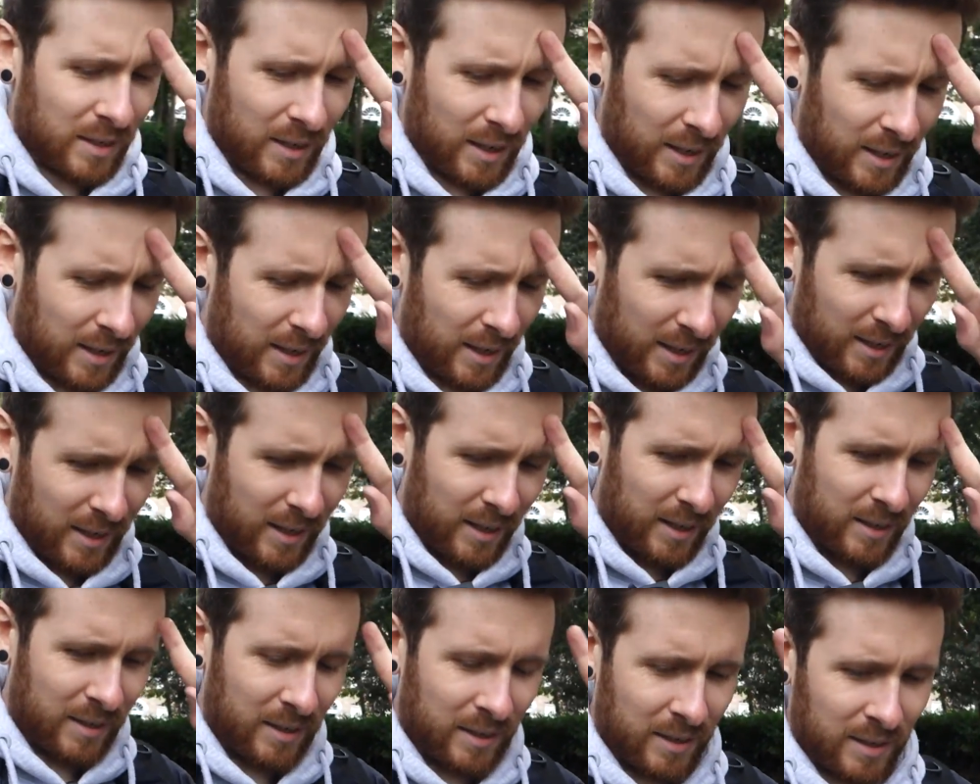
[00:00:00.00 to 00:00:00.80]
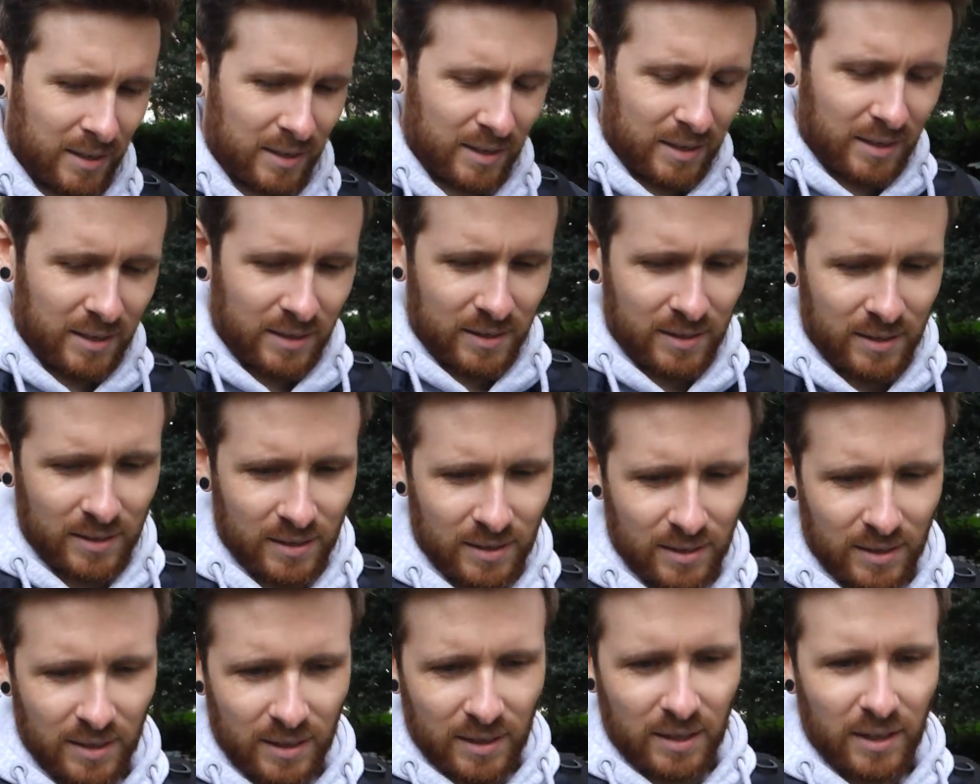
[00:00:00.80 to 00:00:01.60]
uh,
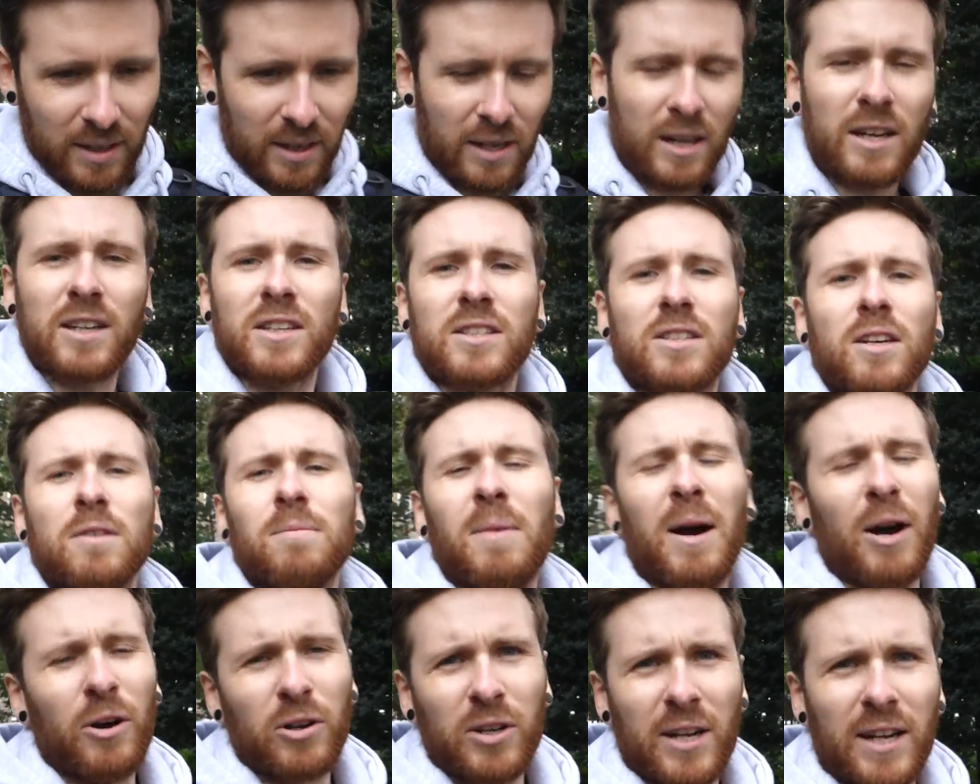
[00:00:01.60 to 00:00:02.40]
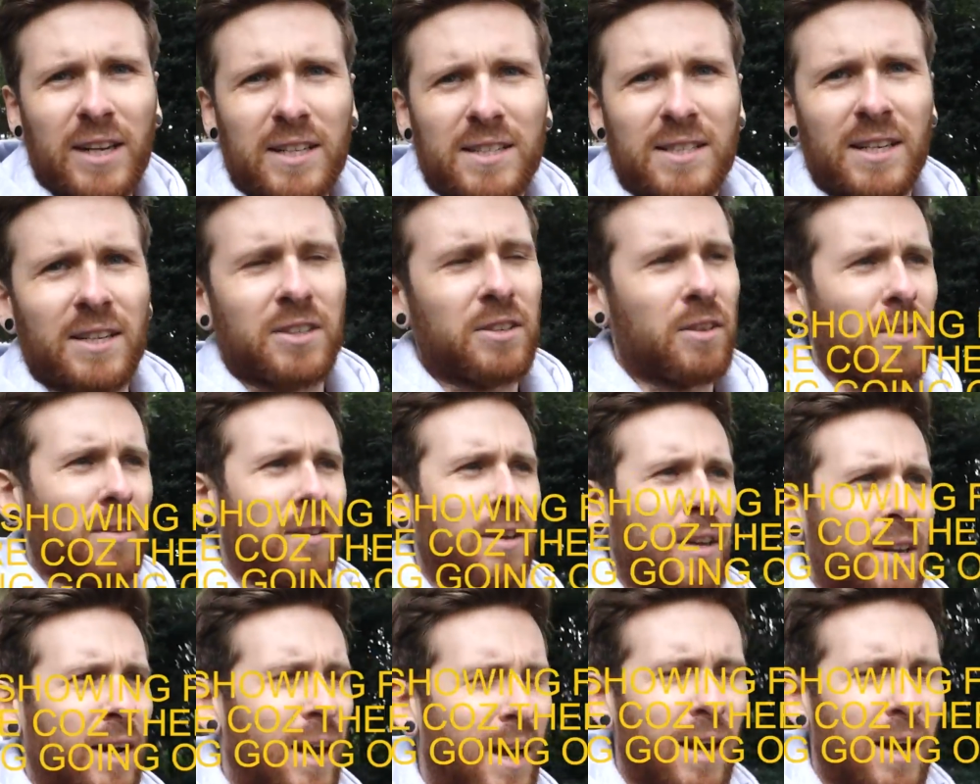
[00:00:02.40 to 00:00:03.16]
some outlet center thing.